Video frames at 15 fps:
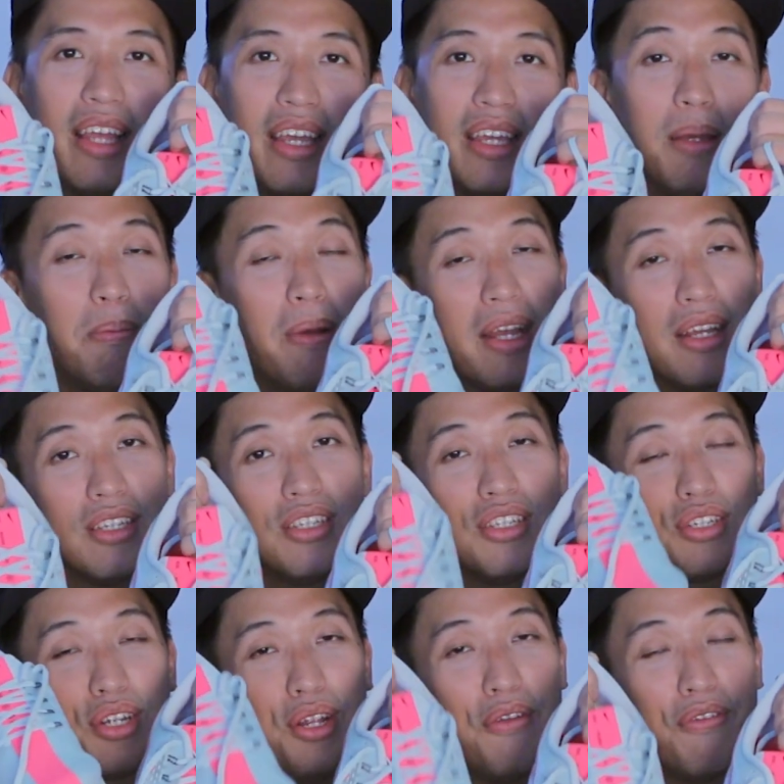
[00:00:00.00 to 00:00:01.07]
Nike Pegasus
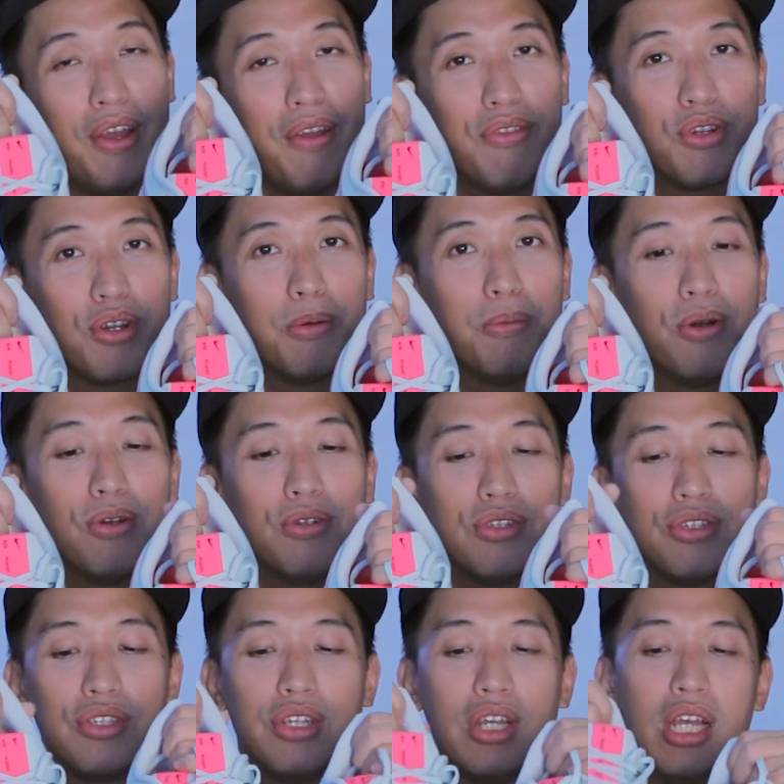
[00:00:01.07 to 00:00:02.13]
35
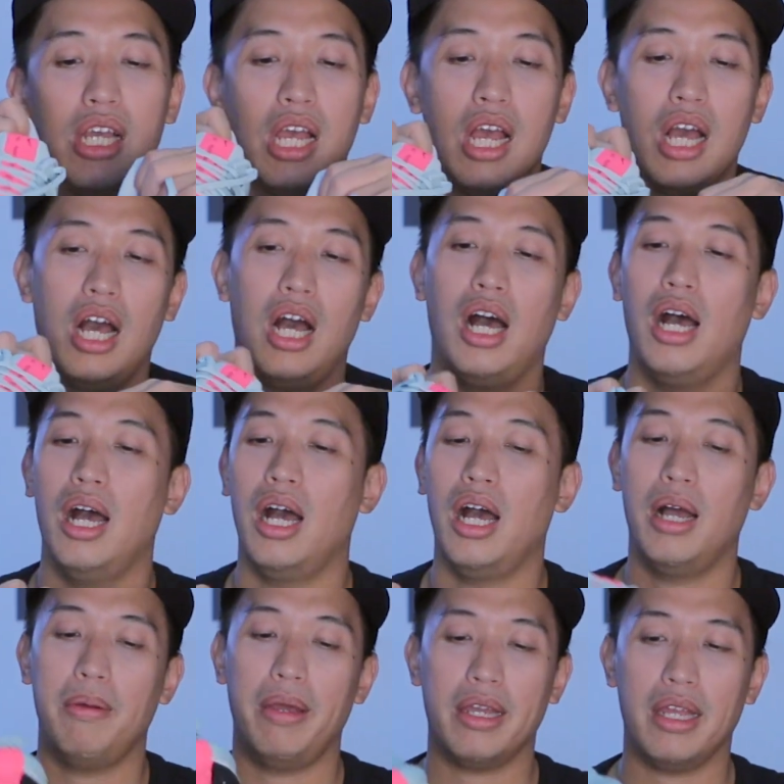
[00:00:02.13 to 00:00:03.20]
Durbos,
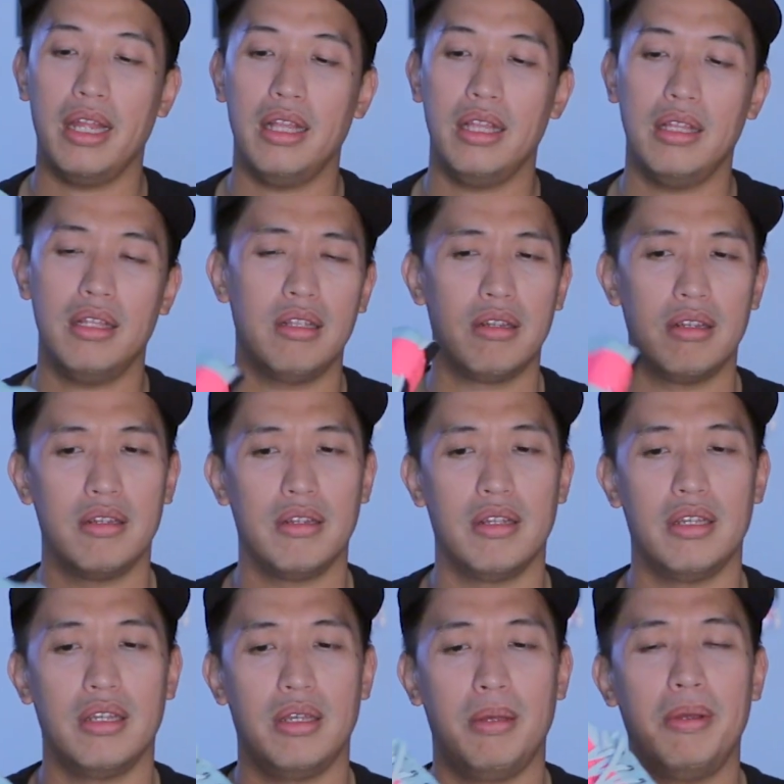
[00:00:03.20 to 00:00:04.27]
I can
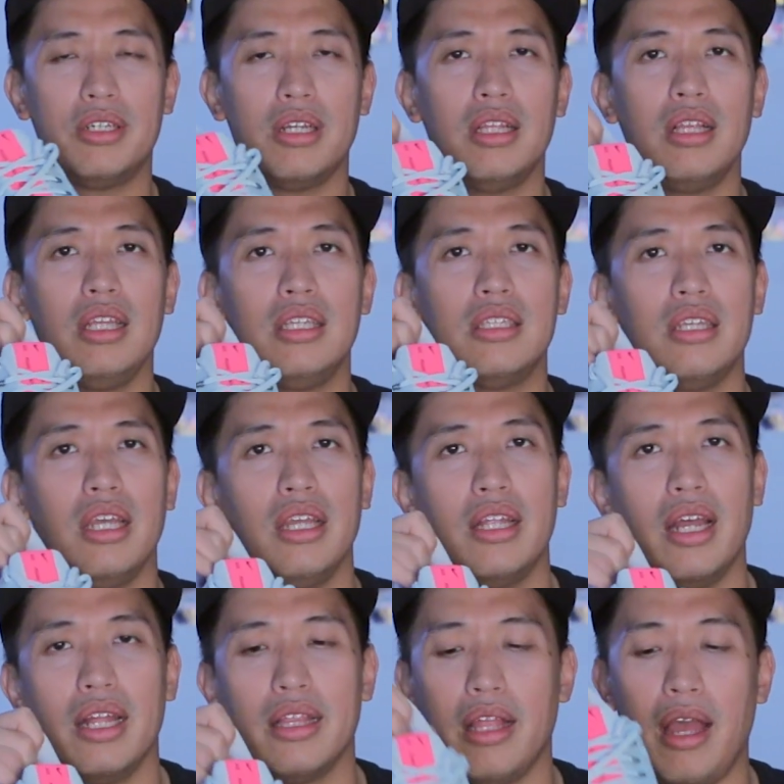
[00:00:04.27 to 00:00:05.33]
immediately say
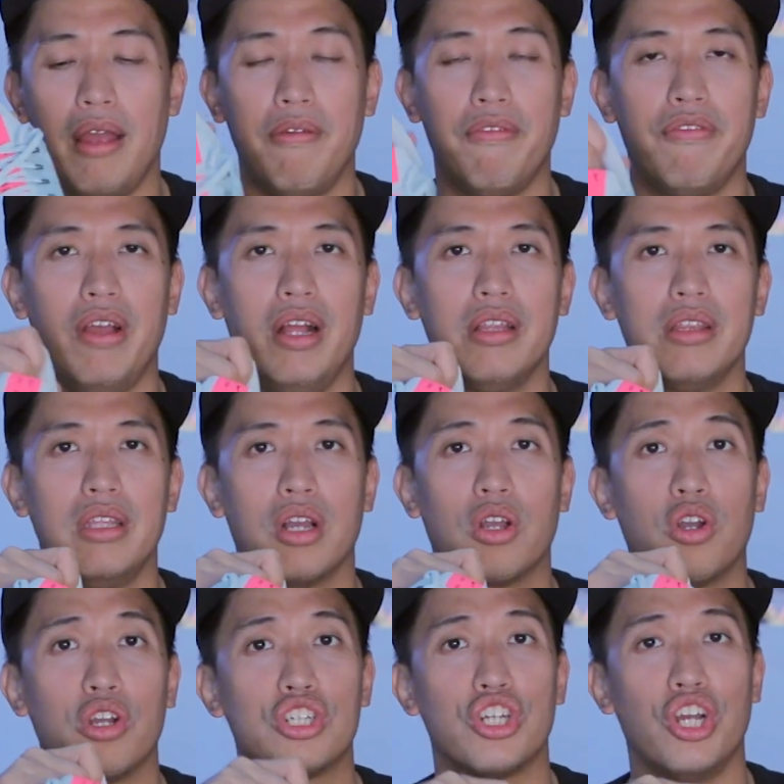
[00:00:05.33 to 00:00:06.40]
that I felt the
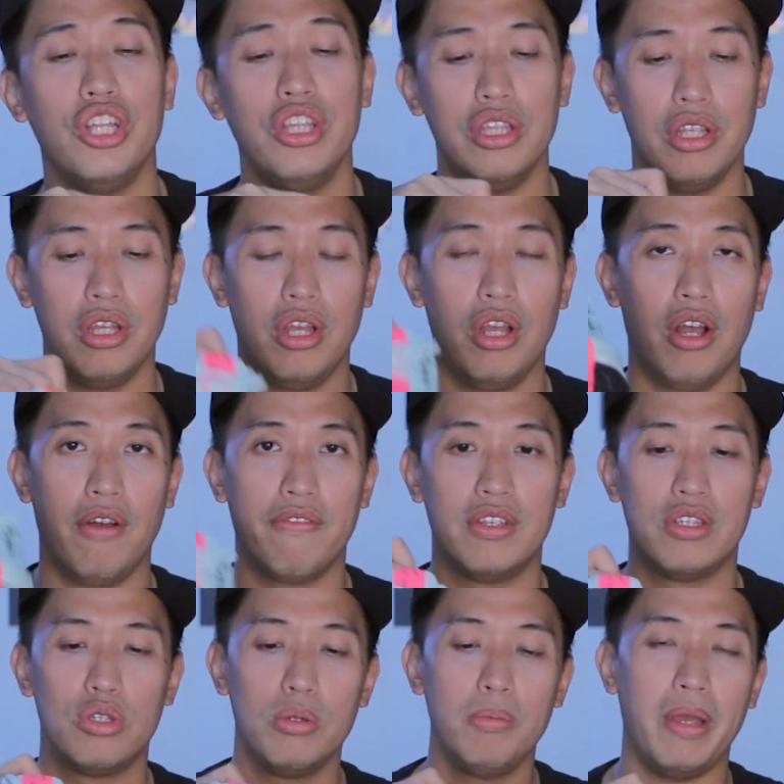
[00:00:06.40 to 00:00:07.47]
cushion of
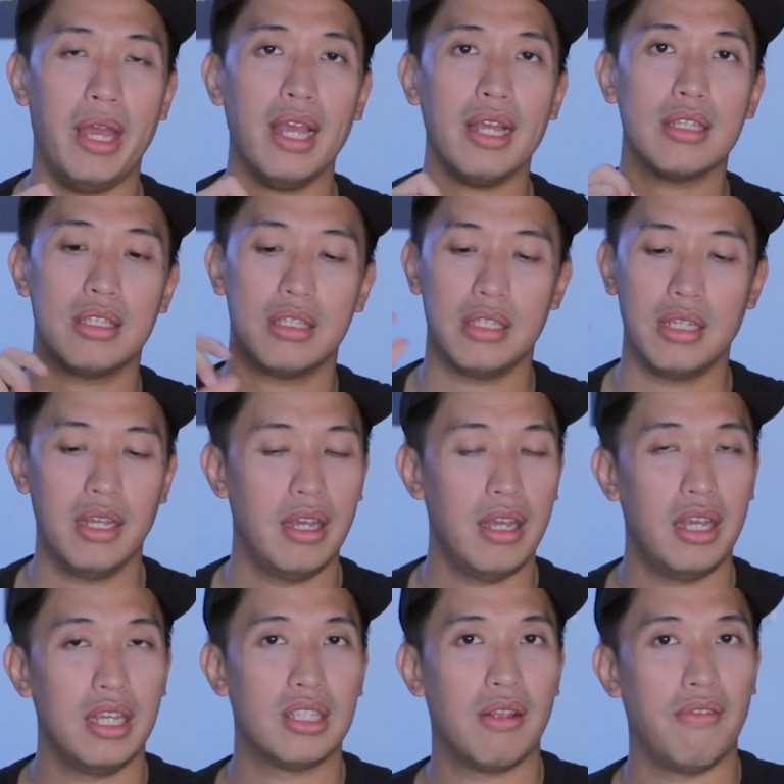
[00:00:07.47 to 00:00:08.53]
the Zoom X.
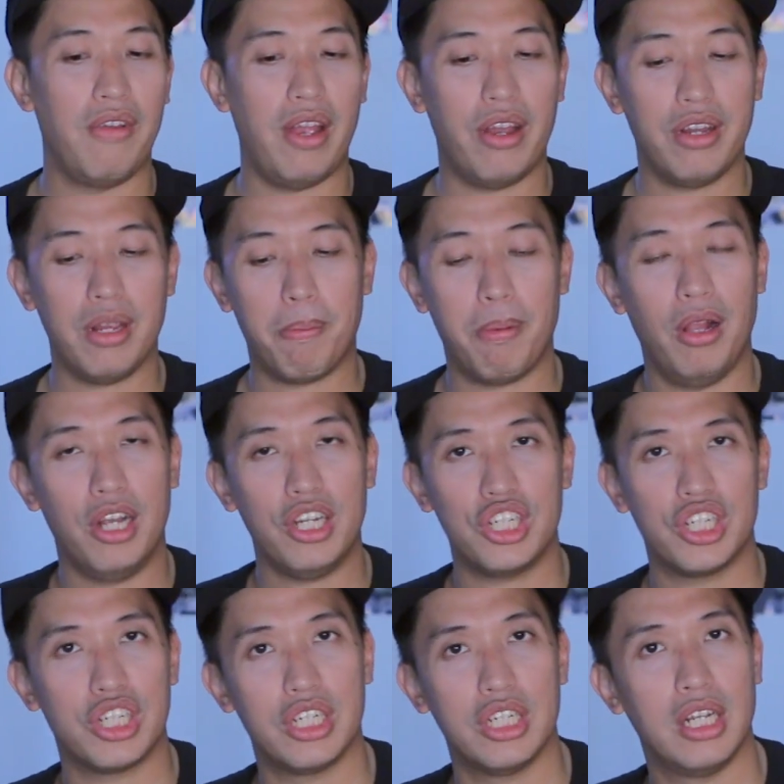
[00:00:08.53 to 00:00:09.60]
It's the very
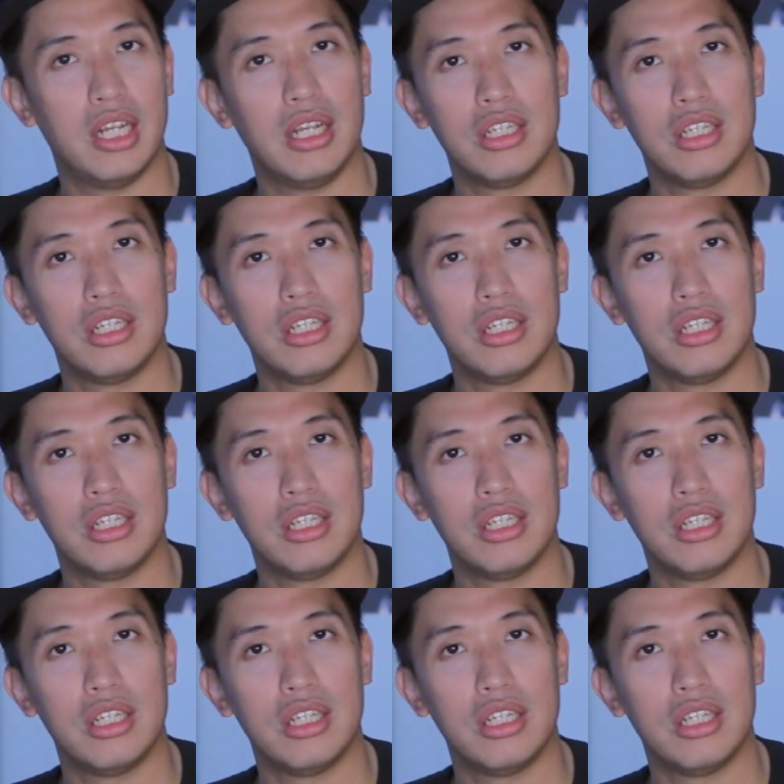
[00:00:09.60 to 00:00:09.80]
plush,